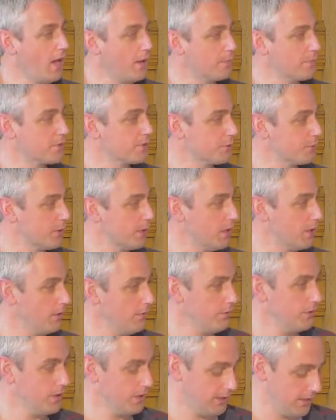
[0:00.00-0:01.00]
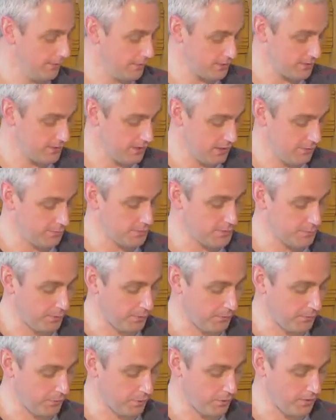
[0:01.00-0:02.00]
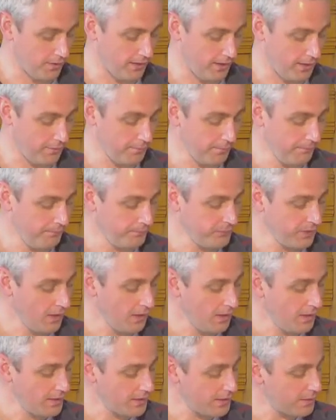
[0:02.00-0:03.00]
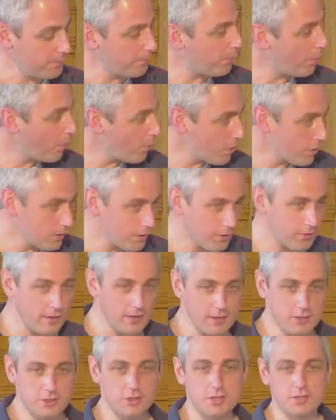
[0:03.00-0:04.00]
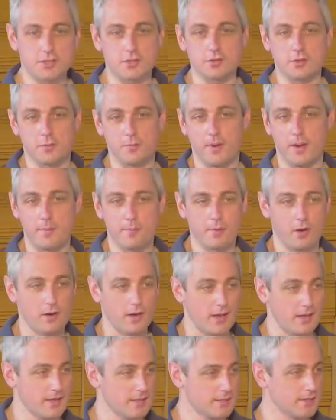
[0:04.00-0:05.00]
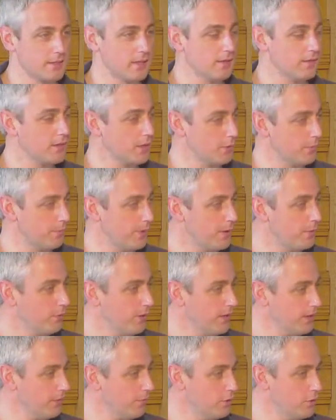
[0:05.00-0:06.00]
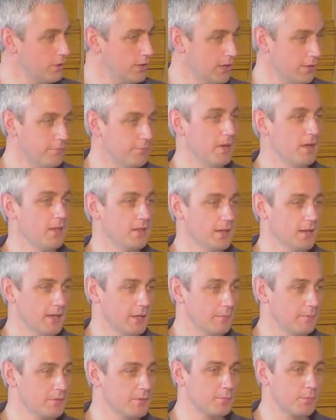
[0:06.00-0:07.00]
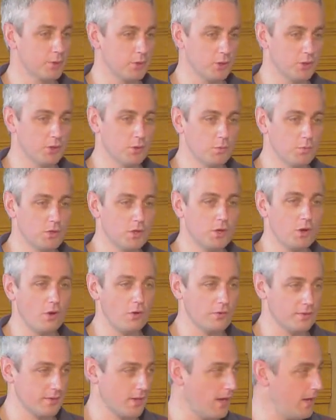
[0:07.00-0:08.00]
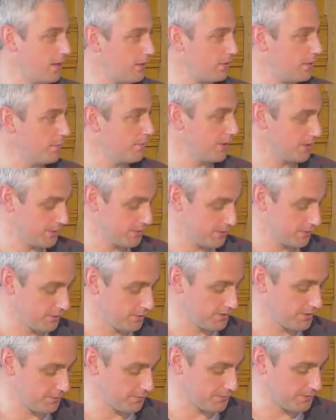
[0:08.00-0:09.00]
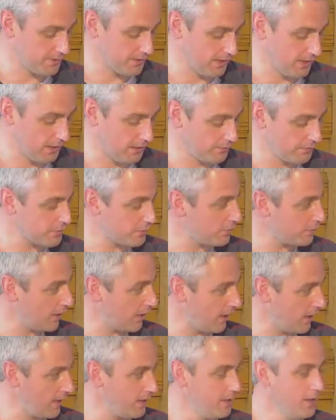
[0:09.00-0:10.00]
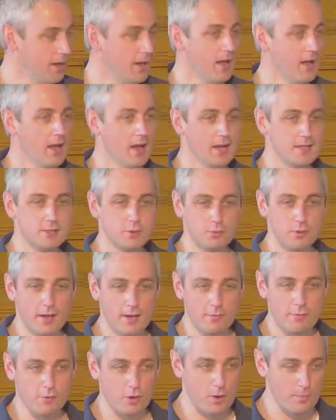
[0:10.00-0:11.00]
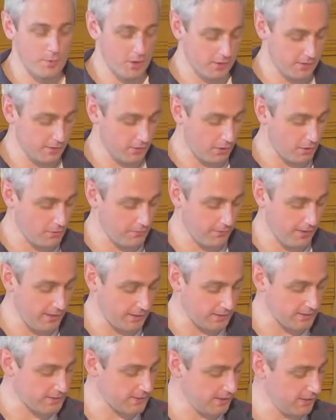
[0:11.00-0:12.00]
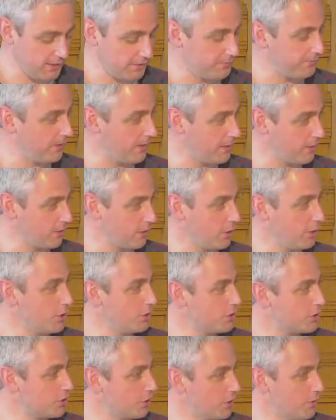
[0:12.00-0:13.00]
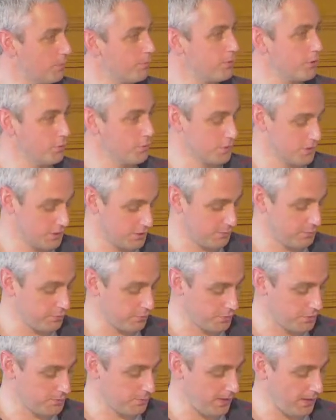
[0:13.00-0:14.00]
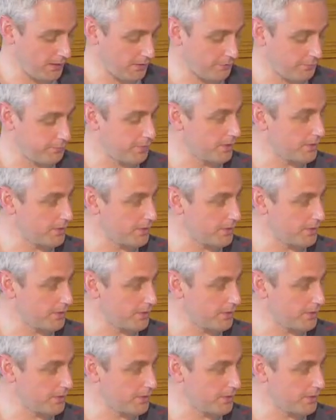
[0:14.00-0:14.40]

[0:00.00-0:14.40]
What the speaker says: so we'd love you to give us names before then. The important thing just to remember is that it would be great if you give me the names, but you don't contact the ministers themselves, okay? It's only Robert or vacancy convener who should approach the prospective